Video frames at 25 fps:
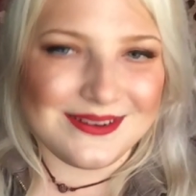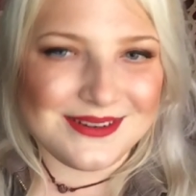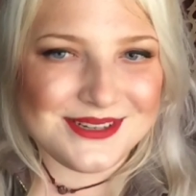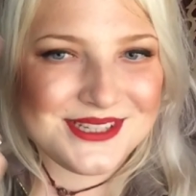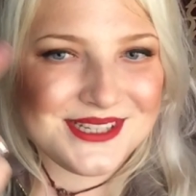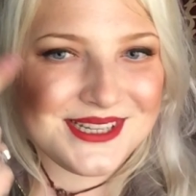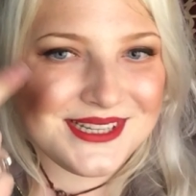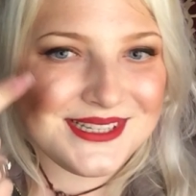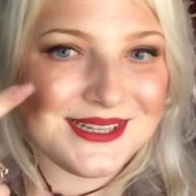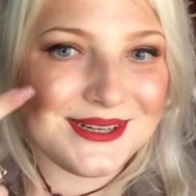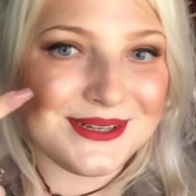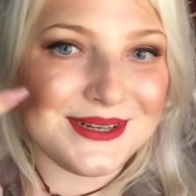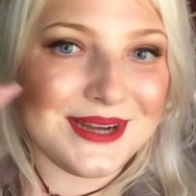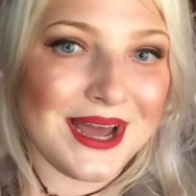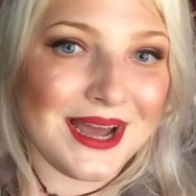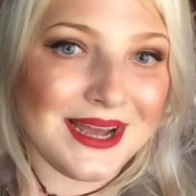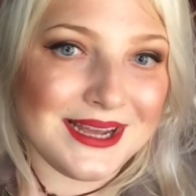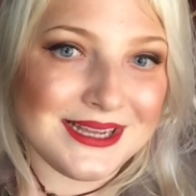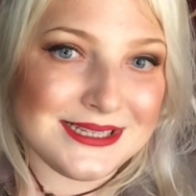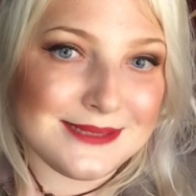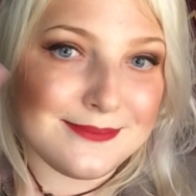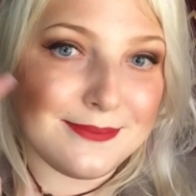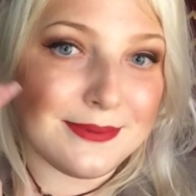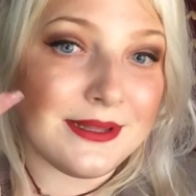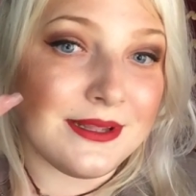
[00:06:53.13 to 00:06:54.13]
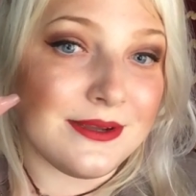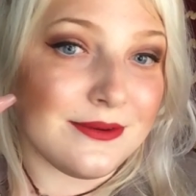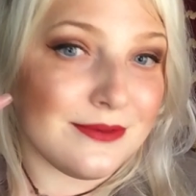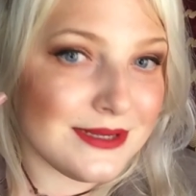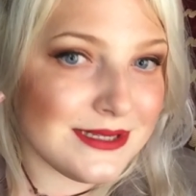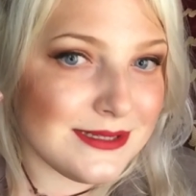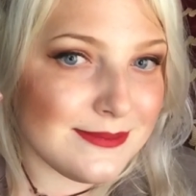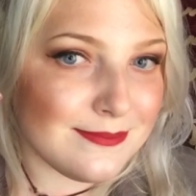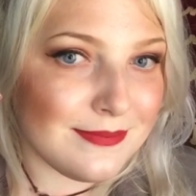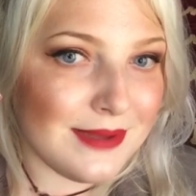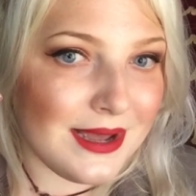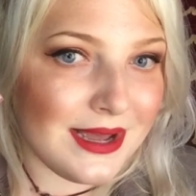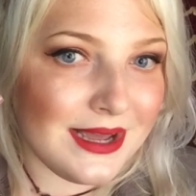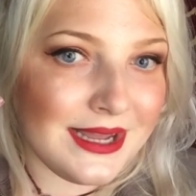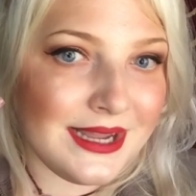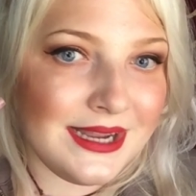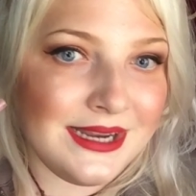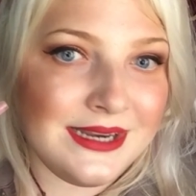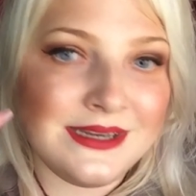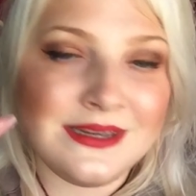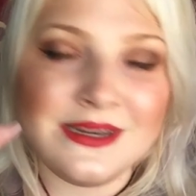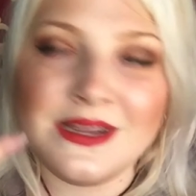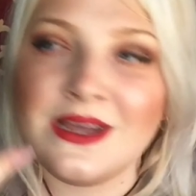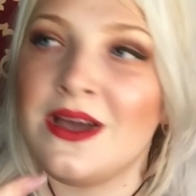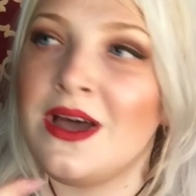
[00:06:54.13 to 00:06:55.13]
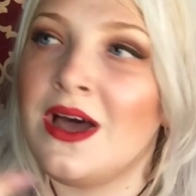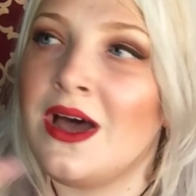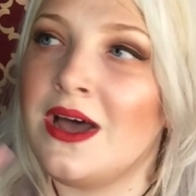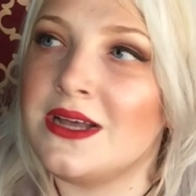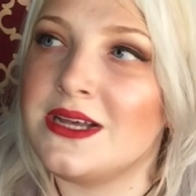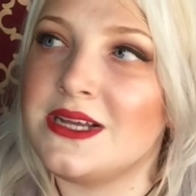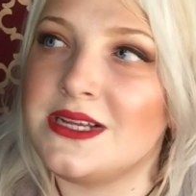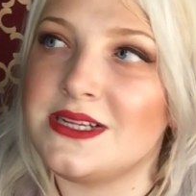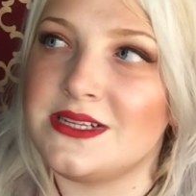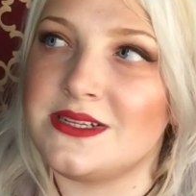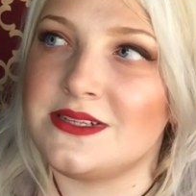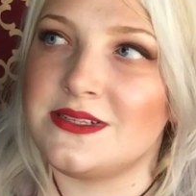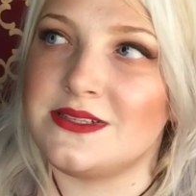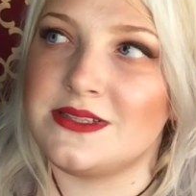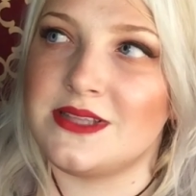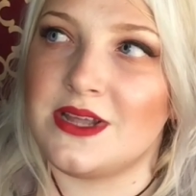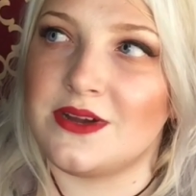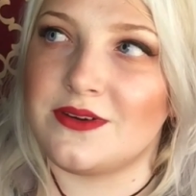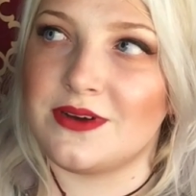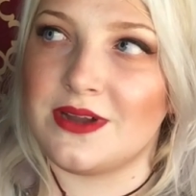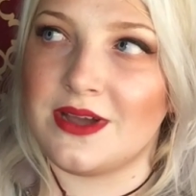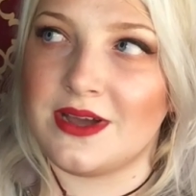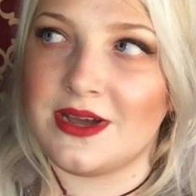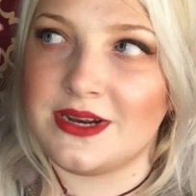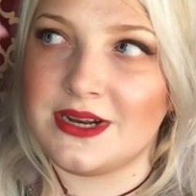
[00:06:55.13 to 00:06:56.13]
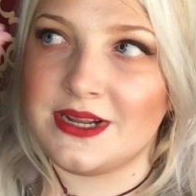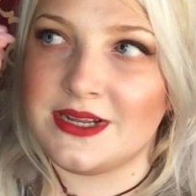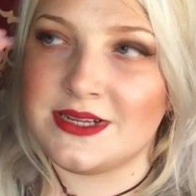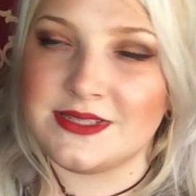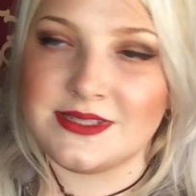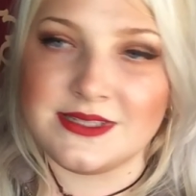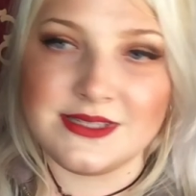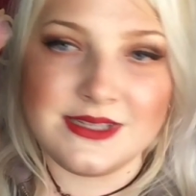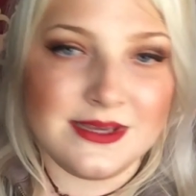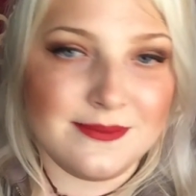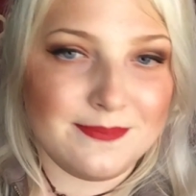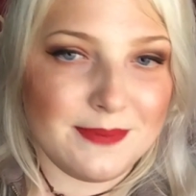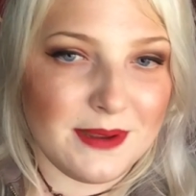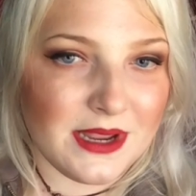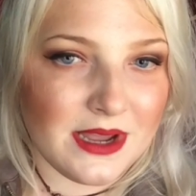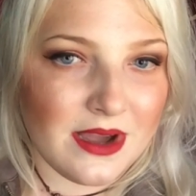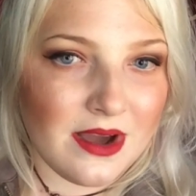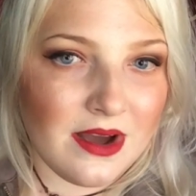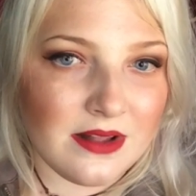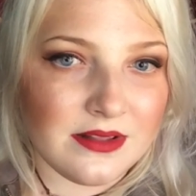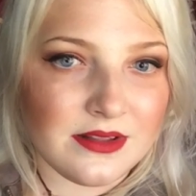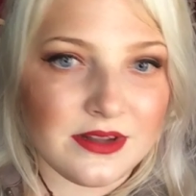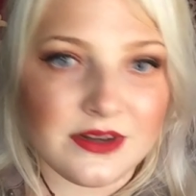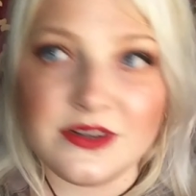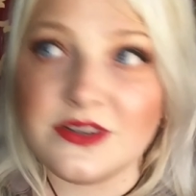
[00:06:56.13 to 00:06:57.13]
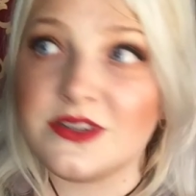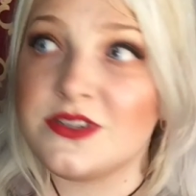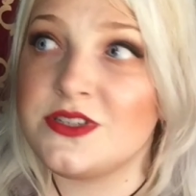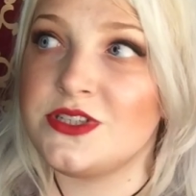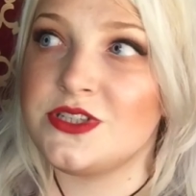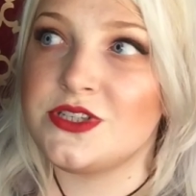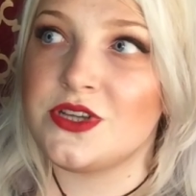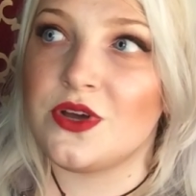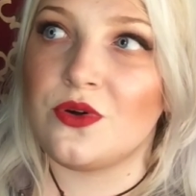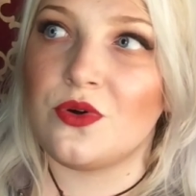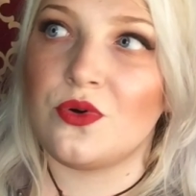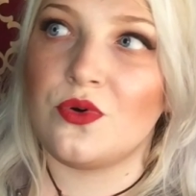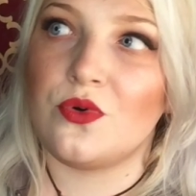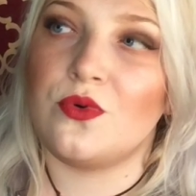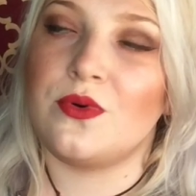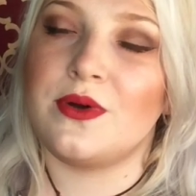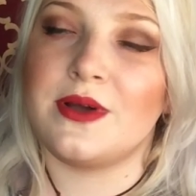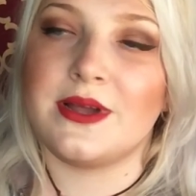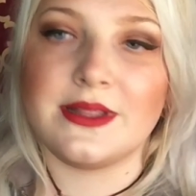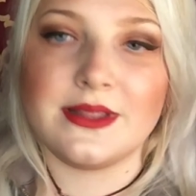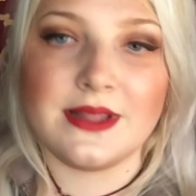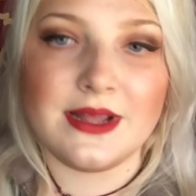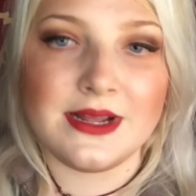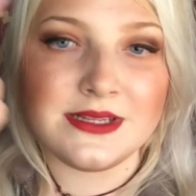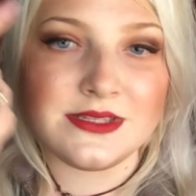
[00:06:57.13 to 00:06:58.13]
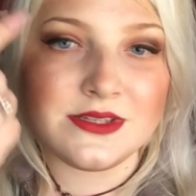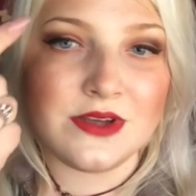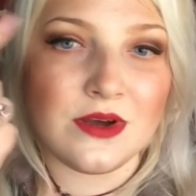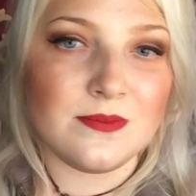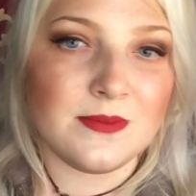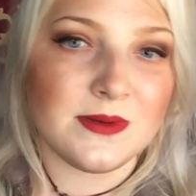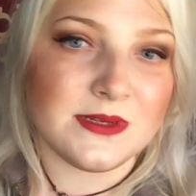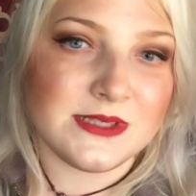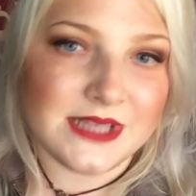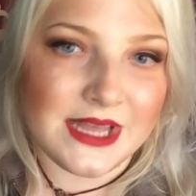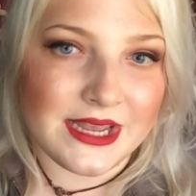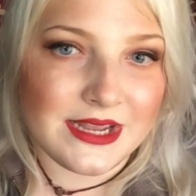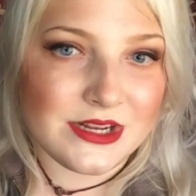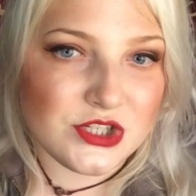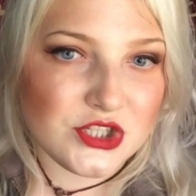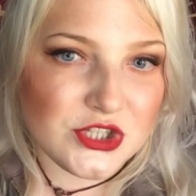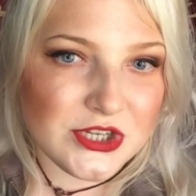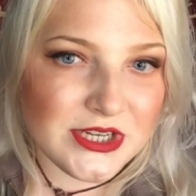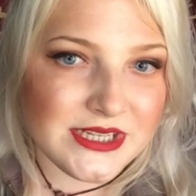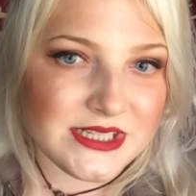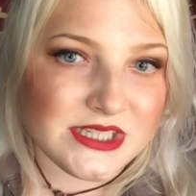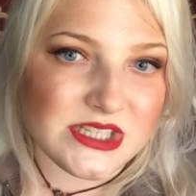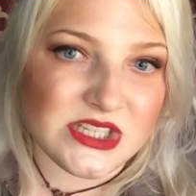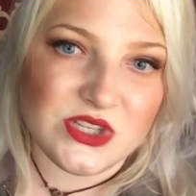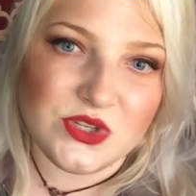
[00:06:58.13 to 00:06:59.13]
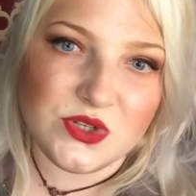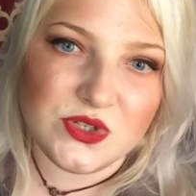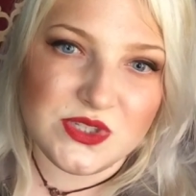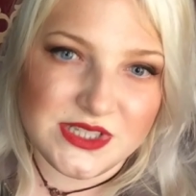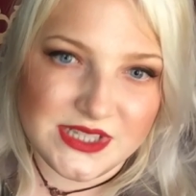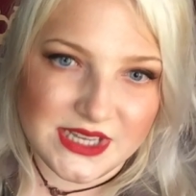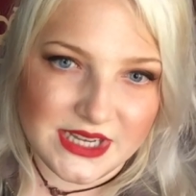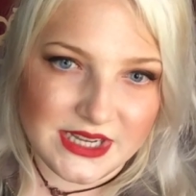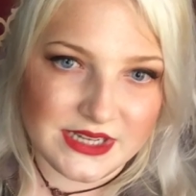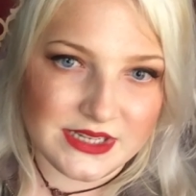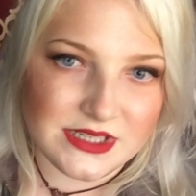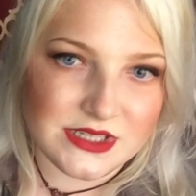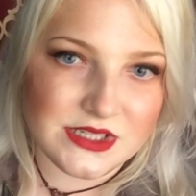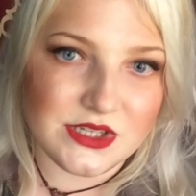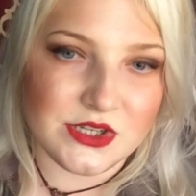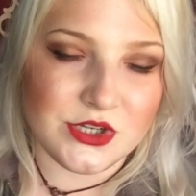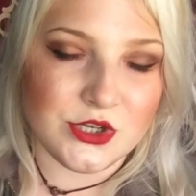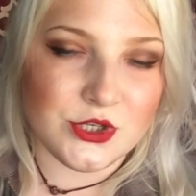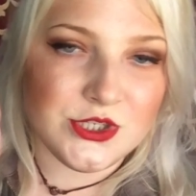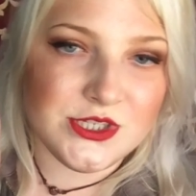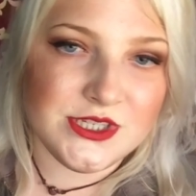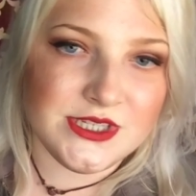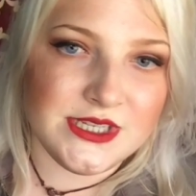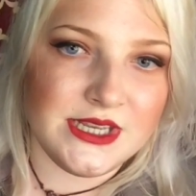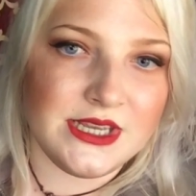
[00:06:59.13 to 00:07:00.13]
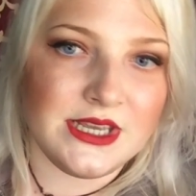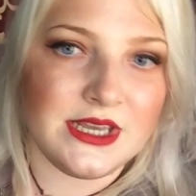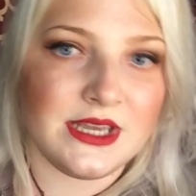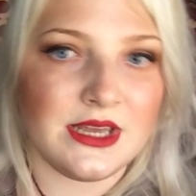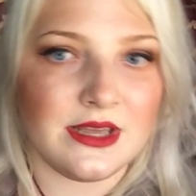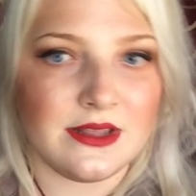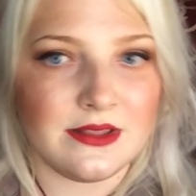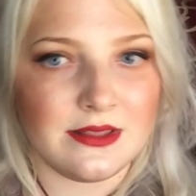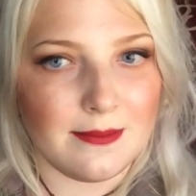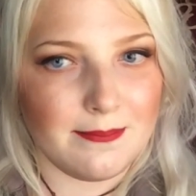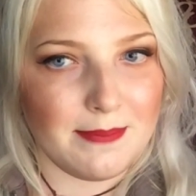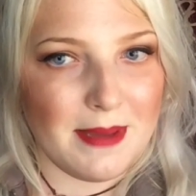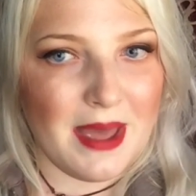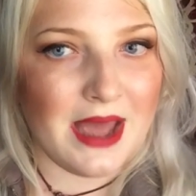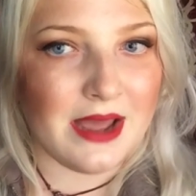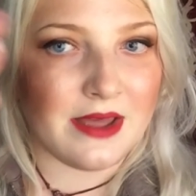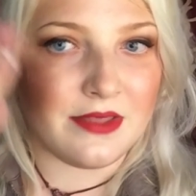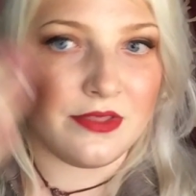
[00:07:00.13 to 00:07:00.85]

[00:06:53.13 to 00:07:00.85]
are not as blue as mine, and they're not as deep in color, so it's almost like translucent. So you're seeing the back of the